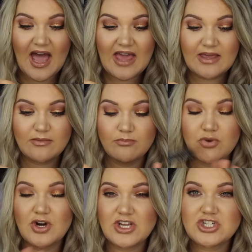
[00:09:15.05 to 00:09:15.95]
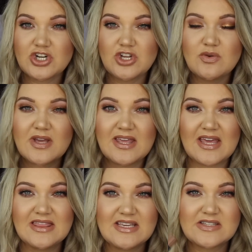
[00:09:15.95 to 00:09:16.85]
I'm pretty sure you can
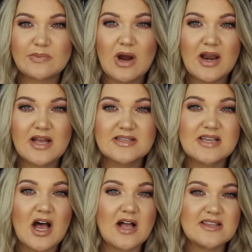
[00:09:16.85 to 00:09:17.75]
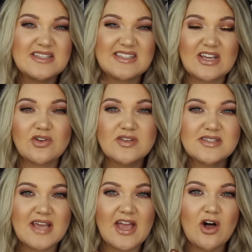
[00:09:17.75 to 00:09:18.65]
get these products on single
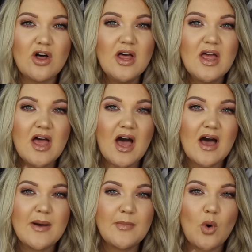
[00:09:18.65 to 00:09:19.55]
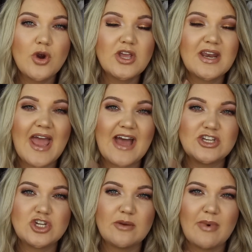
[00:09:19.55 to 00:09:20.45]
sale, um, or you can
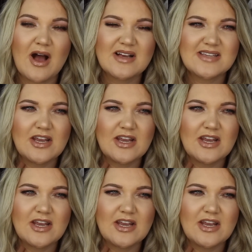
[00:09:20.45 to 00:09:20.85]
add to your box.